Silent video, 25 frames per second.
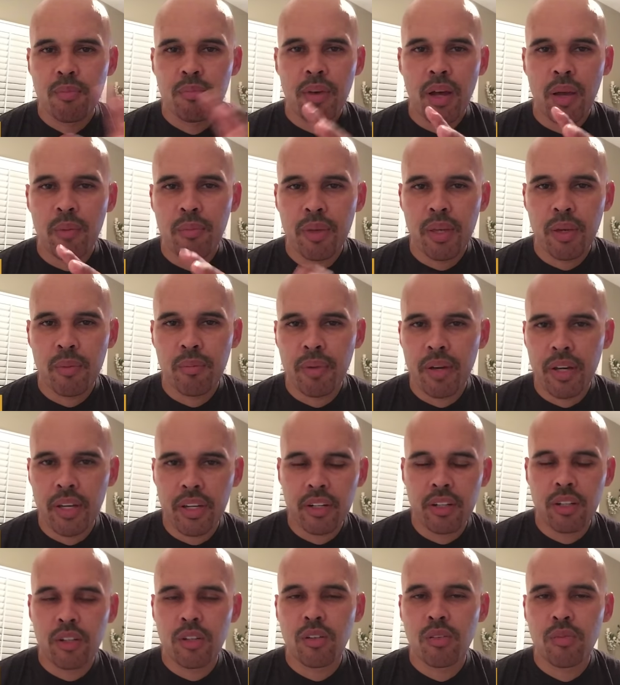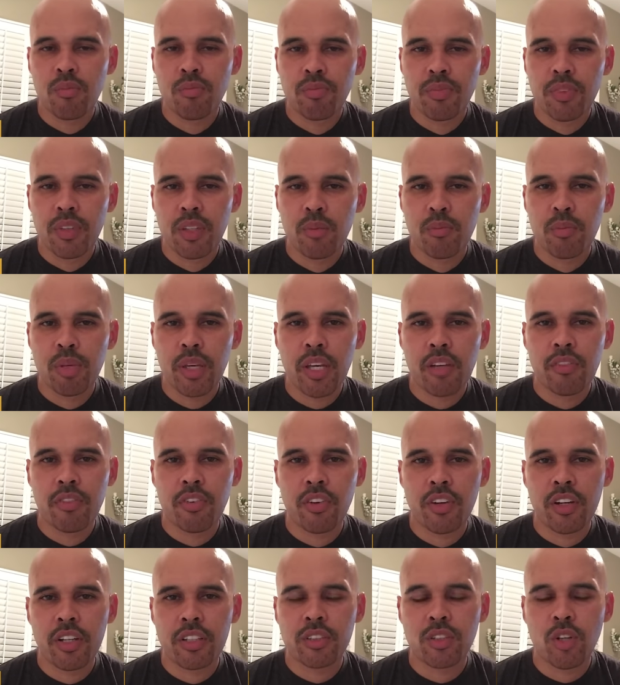might be a better pick
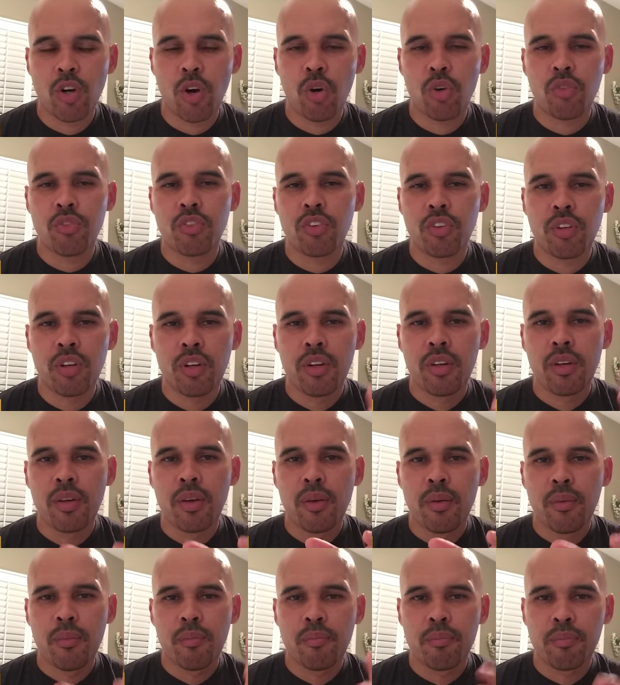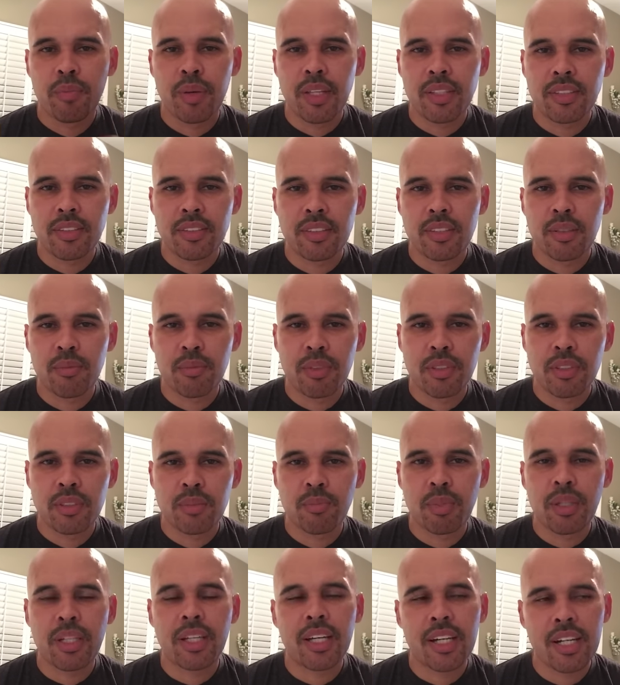for us over Ben Simmons
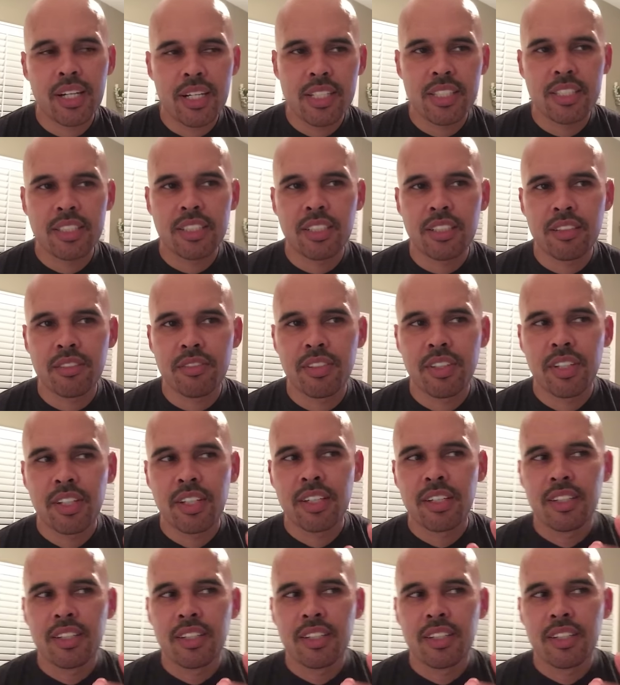because of